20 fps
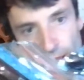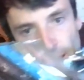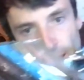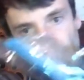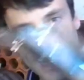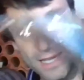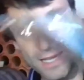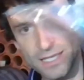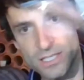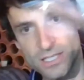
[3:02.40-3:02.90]

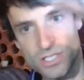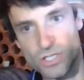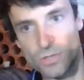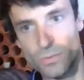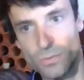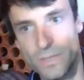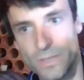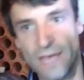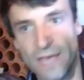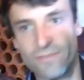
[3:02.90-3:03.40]
and
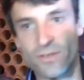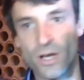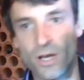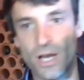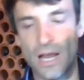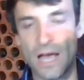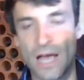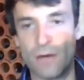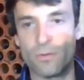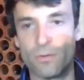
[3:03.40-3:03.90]
we have
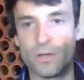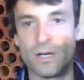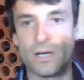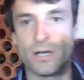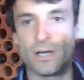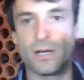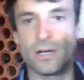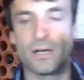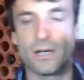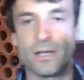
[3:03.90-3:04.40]
got
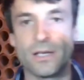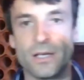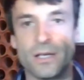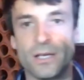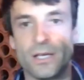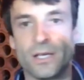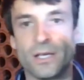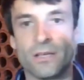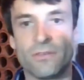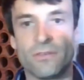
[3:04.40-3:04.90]
our
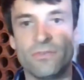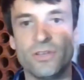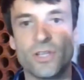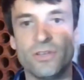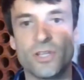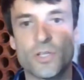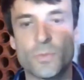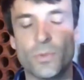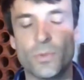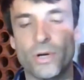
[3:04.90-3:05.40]

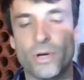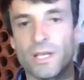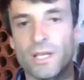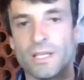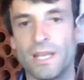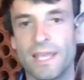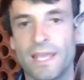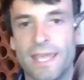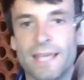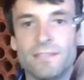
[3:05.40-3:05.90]
vintage port in
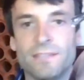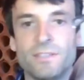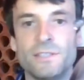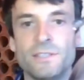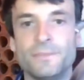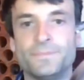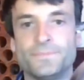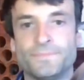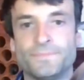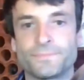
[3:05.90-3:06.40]

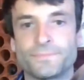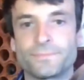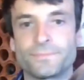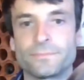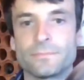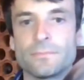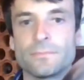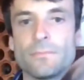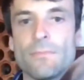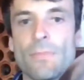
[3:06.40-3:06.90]
decanter.
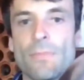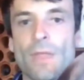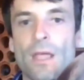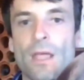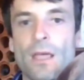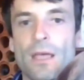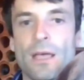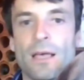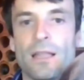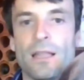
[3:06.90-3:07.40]

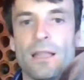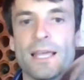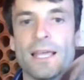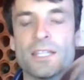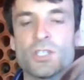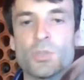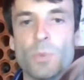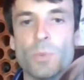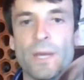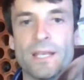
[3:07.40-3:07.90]

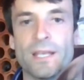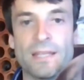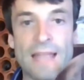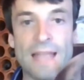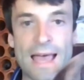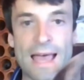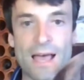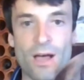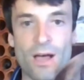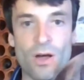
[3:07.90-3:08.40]
Let's wait
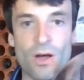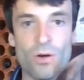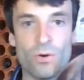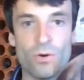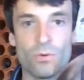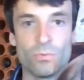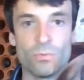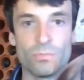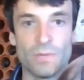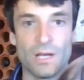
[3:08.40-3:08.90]

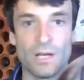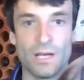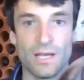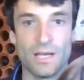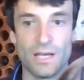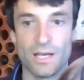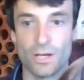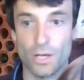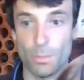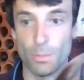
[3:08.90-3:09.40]
now
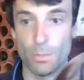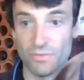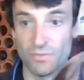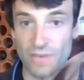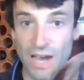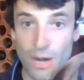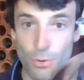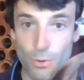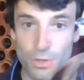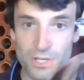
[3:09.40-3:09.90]
a couple of
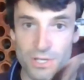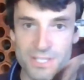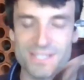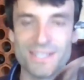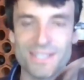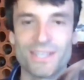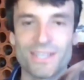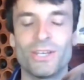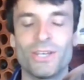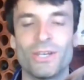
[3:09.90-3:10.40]
hours
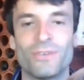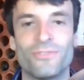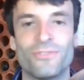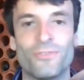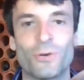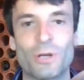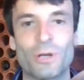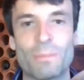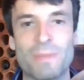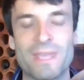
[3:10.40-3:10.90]

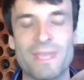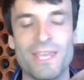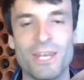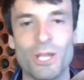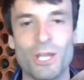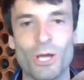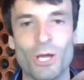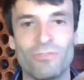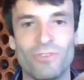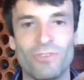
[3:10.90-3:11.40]
for the
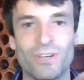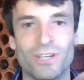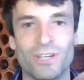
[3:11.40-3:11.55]
beginning of